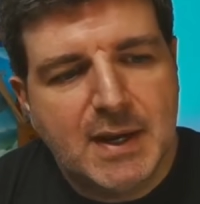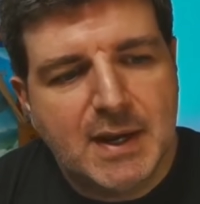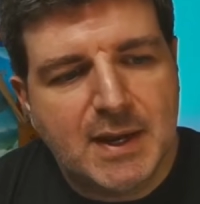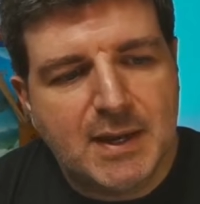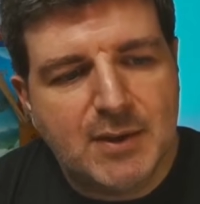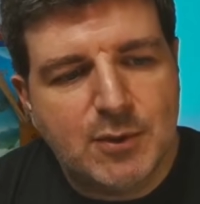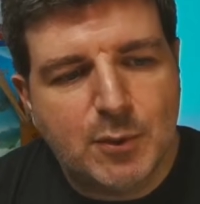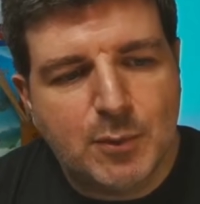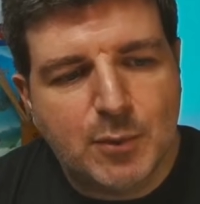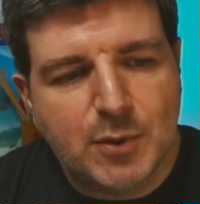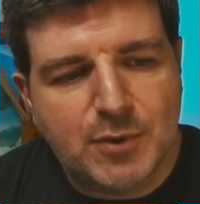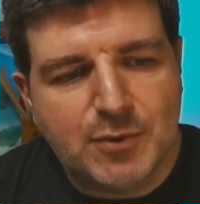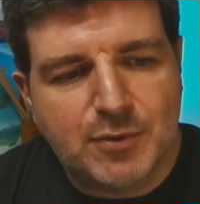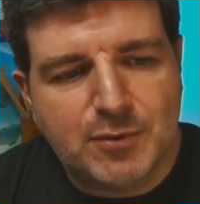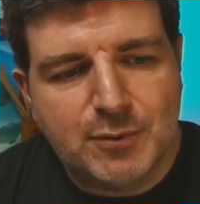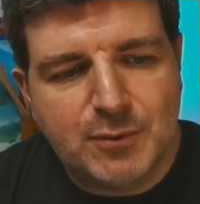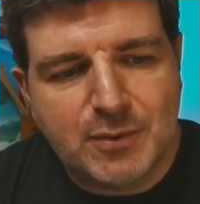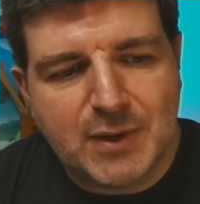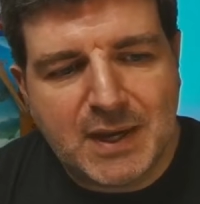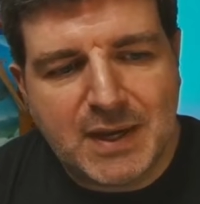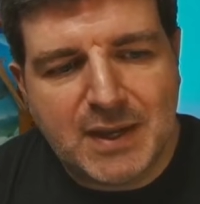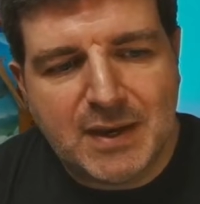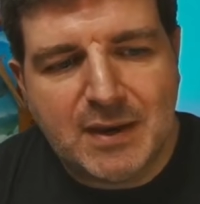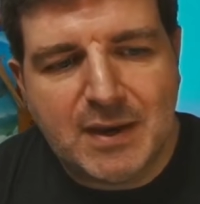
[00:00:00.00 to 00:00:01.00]
and you want
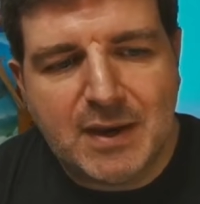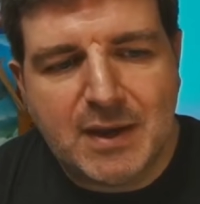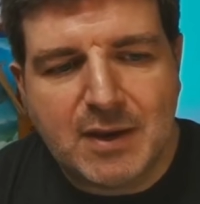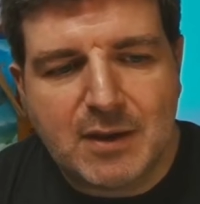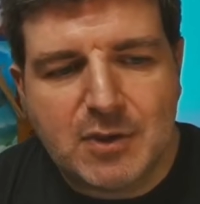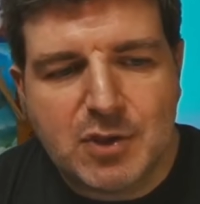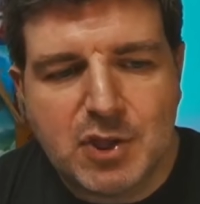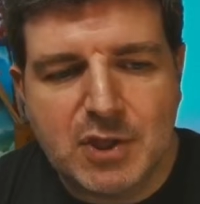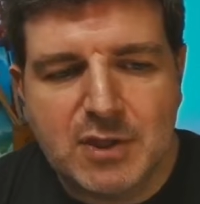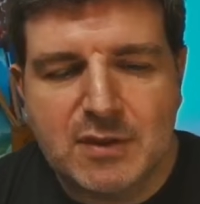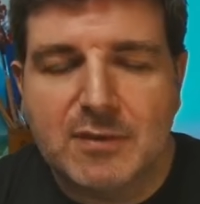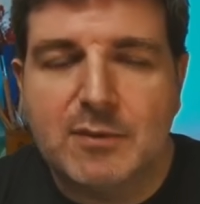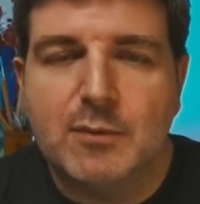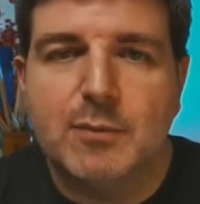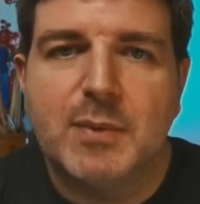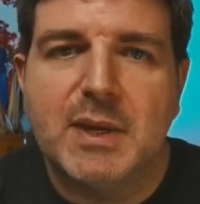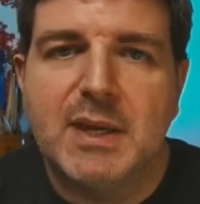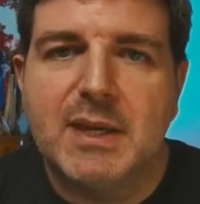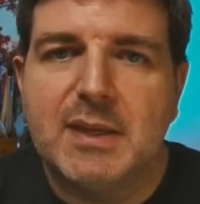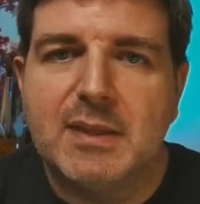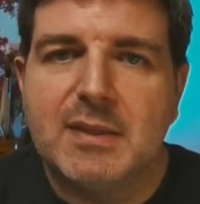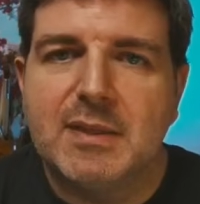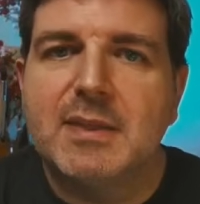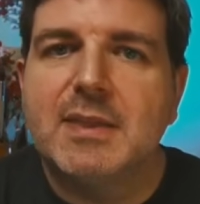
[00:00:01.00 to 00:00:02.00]
to enlarge it to
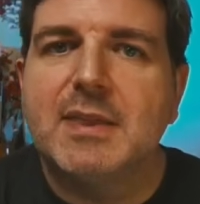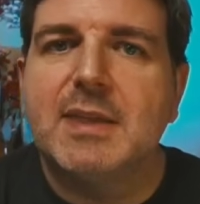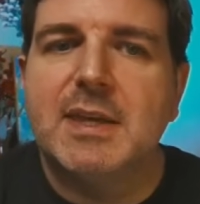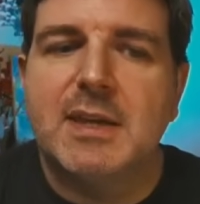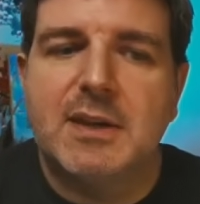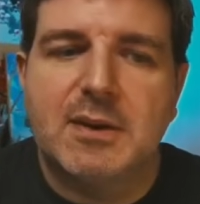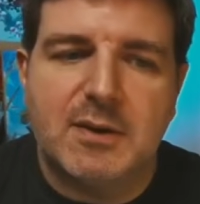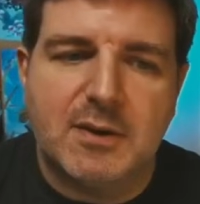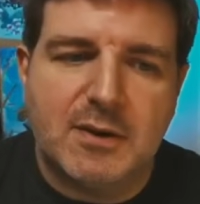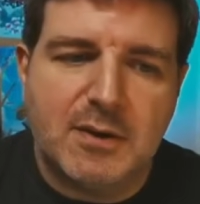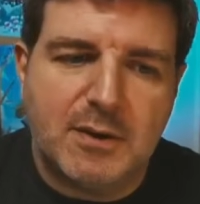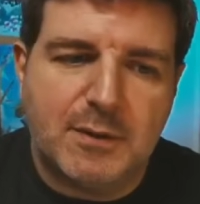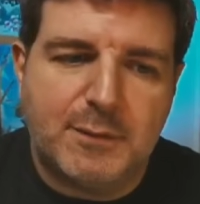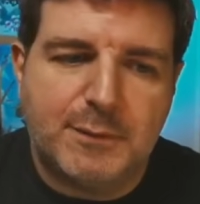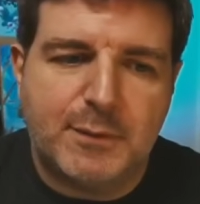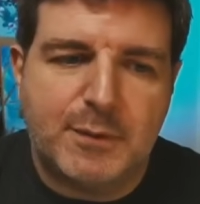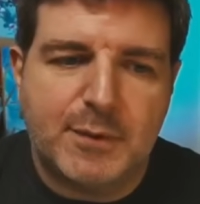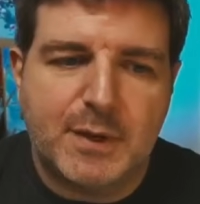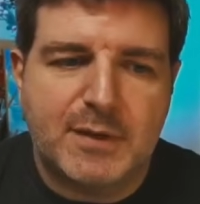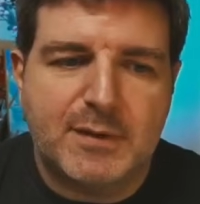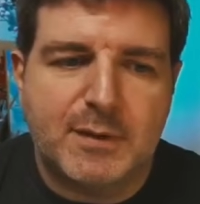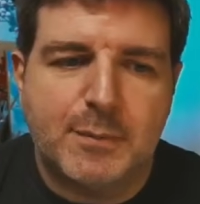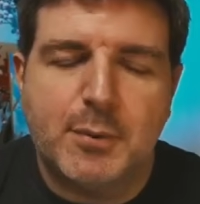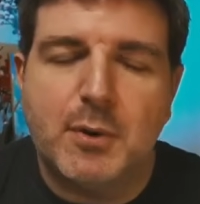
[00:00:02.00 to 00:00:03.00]
make it thicker,
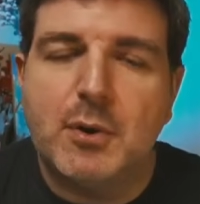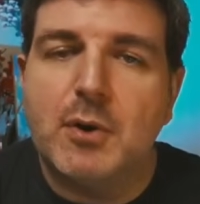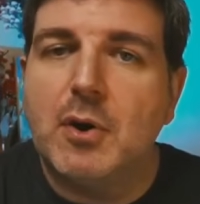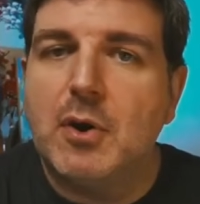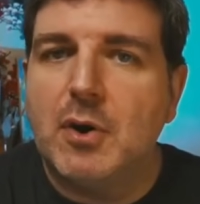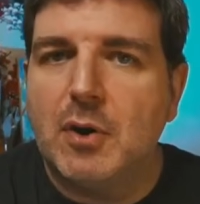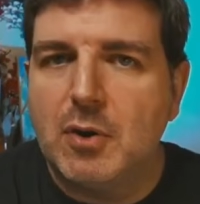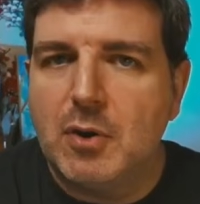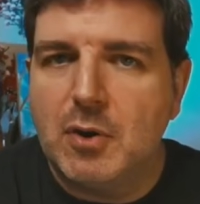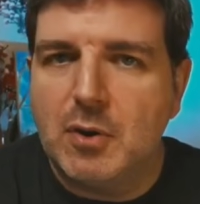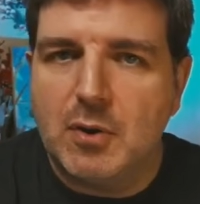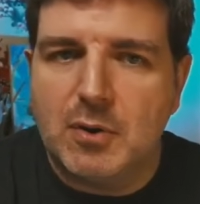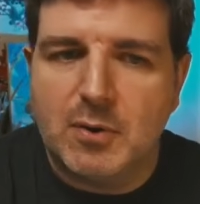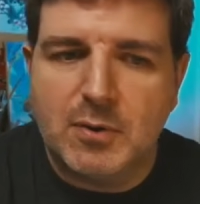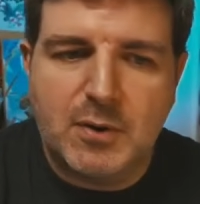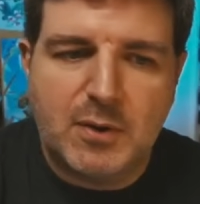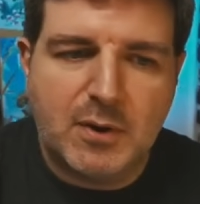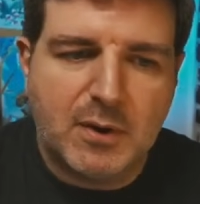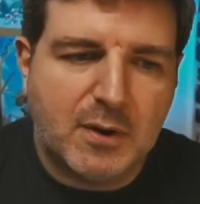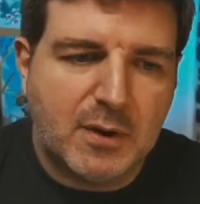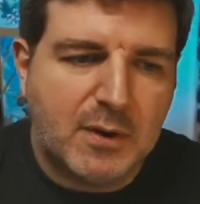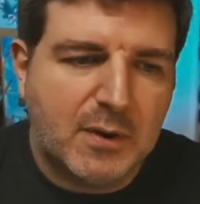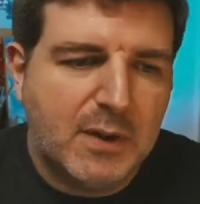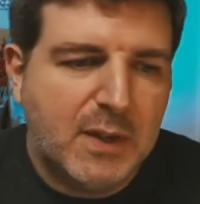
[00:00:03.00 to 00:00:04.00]
for example, or
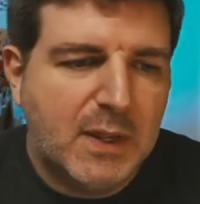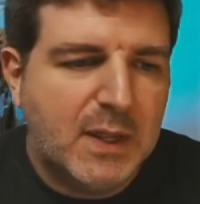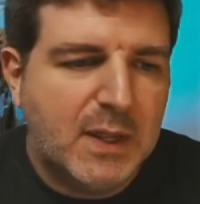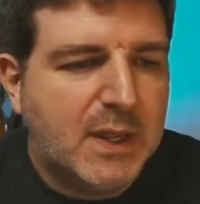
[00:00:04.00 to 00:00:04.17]
longer.